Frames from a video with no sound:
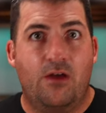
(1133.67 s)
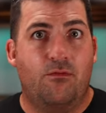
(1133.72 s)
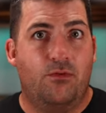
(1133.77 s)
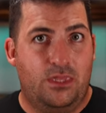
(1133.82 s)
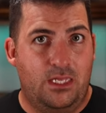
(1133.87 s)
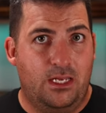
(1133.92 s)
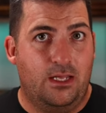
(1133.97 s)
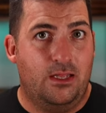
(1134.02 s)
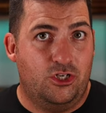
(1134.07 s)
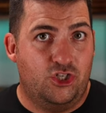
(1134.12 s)

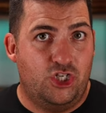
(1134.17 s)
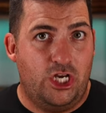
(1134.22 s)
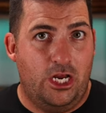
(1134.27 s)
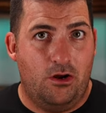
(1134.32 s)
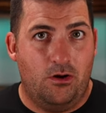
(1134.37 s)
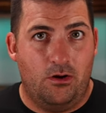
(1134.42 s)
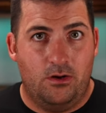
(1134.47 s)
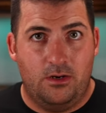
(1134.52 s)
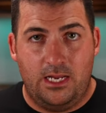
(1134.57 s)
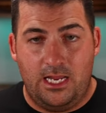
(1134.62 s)
everything in the
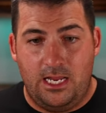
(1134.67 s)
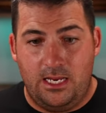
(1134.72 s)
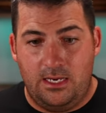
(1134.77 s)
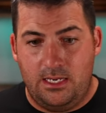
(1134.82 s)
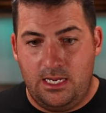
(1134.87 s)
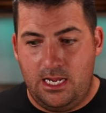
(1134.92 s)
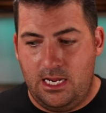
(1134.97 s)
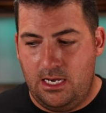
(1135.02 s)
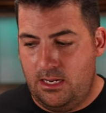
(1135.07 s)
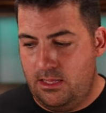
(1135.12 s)
shared
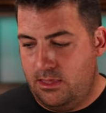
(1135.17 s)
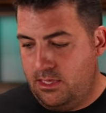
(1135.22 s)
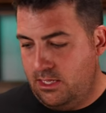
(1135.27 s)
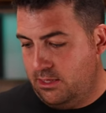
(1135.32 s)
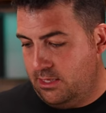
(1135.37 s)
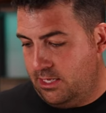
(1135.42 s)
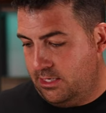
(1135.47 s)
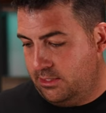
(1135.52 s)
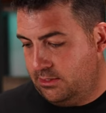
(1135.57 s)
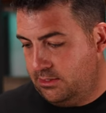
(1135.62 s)
and
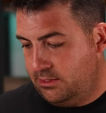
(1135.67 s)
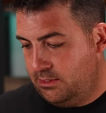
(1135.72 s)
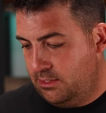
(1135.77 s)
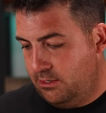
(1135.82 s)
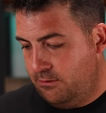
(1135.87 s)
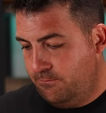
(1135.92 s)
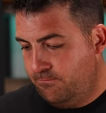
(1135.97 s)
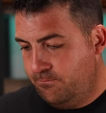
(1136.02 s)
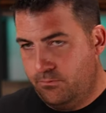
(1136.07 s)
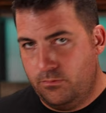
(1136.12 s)
anything that's
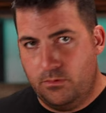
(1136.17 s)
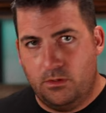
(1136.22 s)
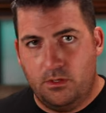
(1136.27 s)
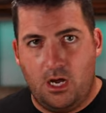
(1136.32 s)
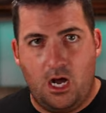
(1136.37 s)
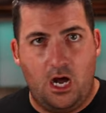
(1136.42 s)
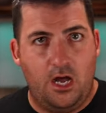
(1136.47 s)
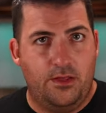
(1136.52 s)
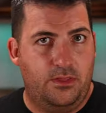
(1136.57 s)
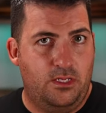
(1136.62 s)

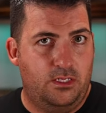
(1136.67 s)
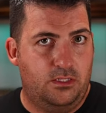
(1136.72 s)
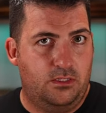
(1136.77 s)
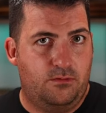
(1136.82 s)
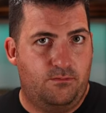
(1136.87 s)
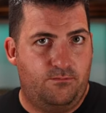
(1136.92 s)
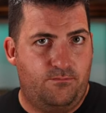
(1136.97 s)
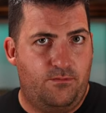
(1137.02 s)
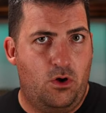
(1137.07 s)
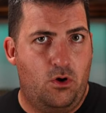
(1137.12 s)
on
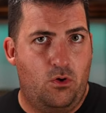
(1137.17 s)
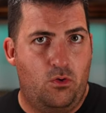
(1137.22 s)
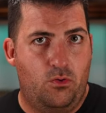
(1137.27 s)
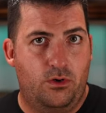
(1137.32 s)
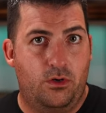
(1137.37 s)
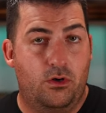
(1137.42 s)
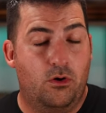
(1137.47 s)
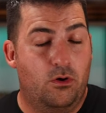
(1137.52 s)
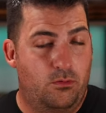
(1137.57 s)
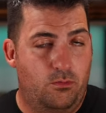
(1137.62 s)
this
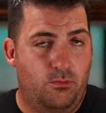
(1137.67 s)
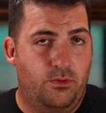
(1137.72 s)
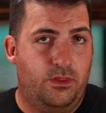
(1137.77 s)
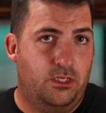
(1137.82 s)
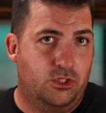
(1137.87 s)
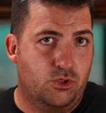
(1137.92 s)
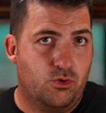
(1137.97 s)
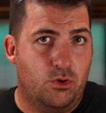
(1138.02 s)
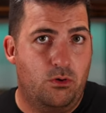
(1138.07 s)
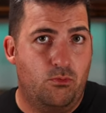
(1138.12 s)
phone or
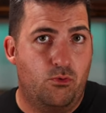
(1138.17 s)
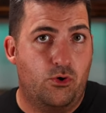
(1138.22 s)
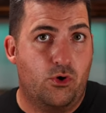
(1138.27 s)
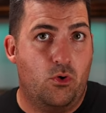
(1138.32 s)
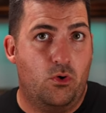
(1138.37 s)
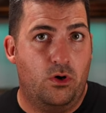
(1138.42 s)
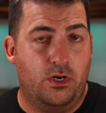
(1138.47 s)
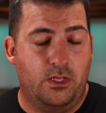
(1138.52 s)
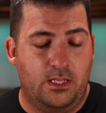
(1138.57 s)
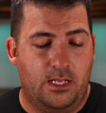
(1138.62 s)
the screen
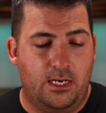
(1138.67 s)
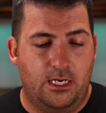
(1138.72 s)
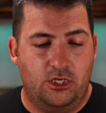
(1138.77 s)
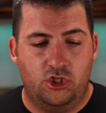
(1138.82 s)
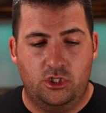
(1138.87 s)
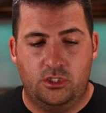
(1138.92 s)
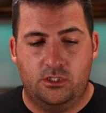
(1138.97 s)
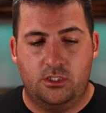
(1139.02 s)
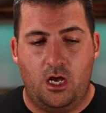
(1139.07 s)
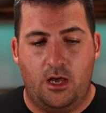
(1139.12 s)
recording that I
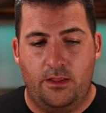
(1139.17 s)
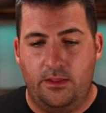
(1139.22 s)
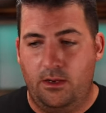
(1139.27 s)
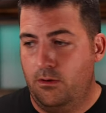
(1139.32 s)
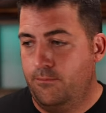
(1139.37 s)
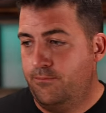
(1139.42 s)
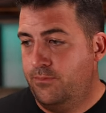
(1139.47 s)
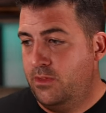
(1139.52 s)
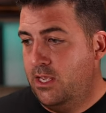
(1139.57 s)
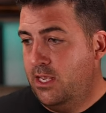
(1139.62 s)
just saw
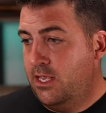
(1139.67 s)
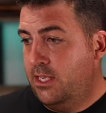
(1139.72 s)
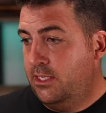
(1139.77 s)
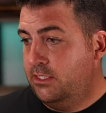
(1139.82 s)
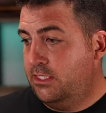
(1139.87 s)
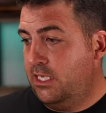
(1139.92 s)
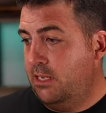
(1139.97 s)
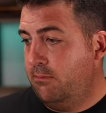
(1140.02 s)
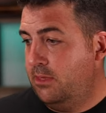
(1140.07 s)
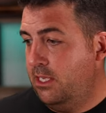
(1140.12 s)
there.
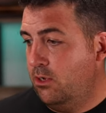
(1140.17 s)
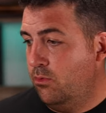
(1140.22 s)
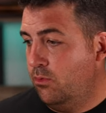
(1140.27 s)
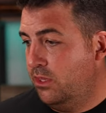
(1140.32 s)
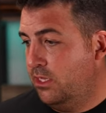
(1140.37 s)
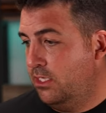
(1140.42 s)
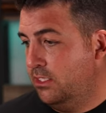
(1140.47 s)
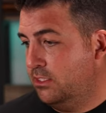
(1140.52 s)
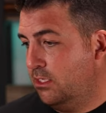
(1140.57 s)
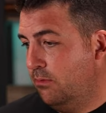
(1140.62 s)
Same thing
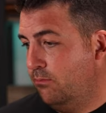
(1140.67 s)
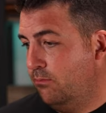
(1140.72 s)
with this